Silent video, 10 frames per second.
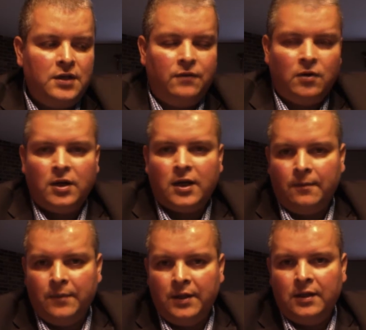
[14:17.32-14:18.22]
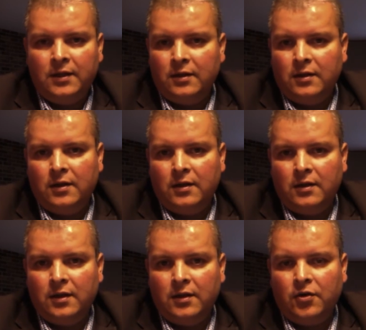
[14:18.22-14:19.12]
if you're going to come in
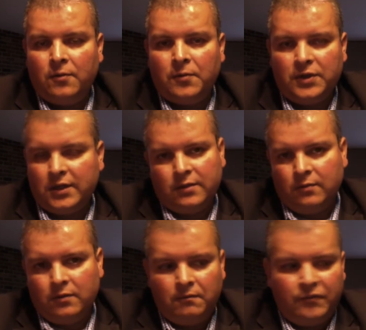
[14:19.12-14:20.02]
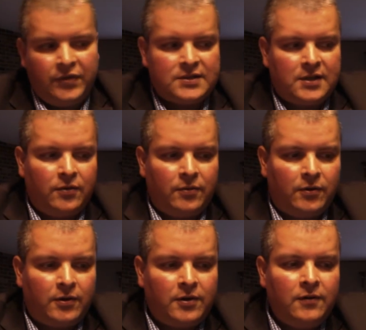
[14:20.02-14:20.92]
and you're predictable, that's not going to
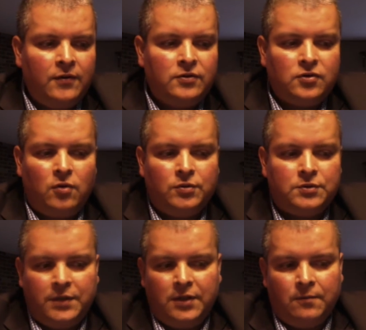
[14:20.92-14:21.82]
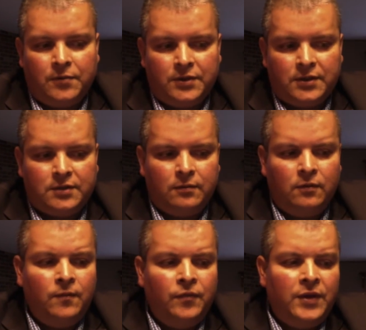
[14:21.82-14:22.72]
work. So always be unpredictable.
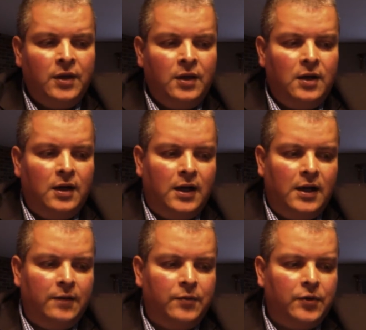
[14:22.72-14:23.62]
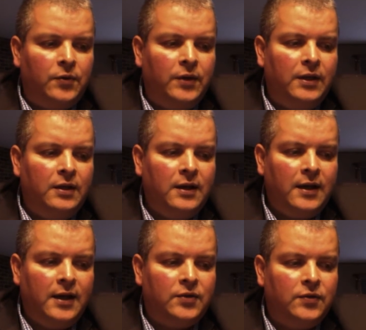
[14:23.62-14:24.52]
Number 3, head to